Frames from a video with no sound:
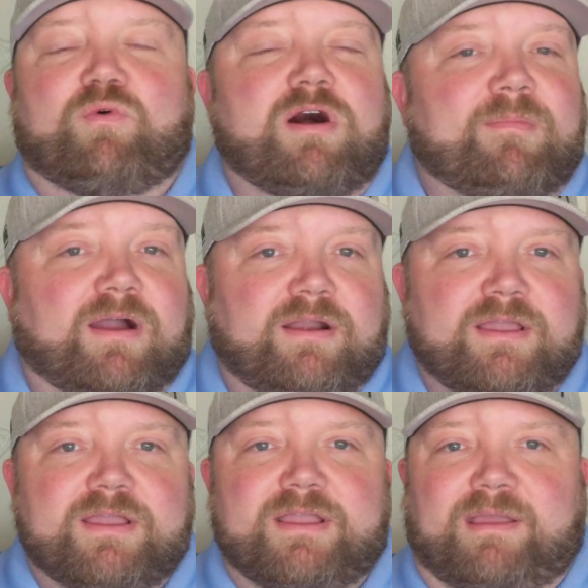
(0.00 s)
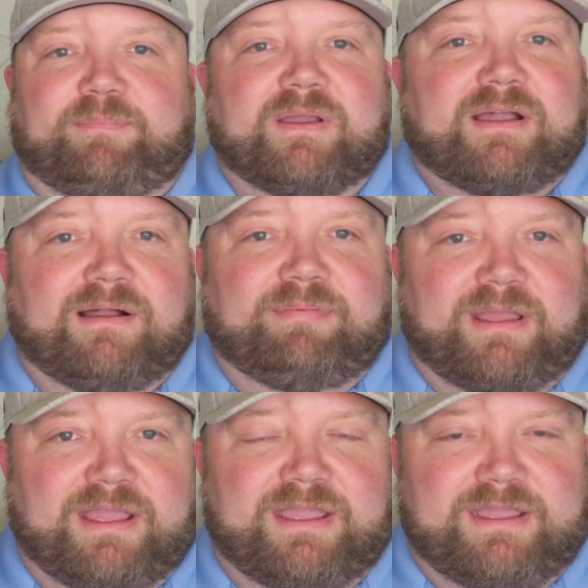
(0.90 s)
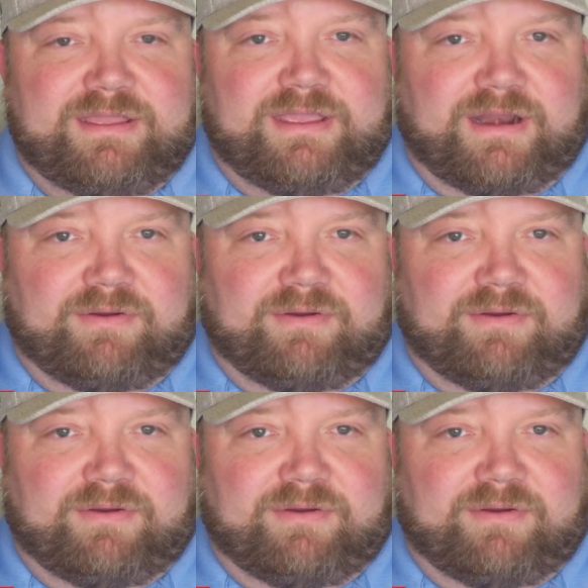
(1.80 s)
to Walmart and pick up a